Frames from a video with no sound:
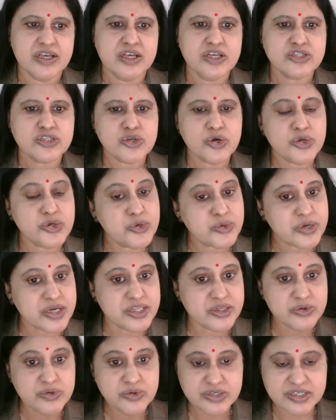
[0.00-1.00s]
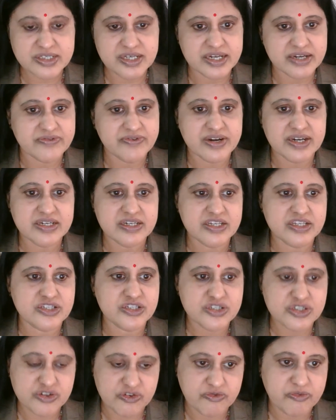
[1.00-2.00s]
So you can use the
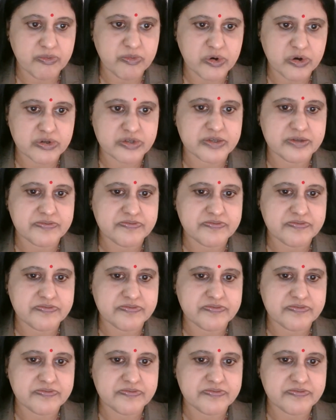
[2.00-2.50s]
advantages of both.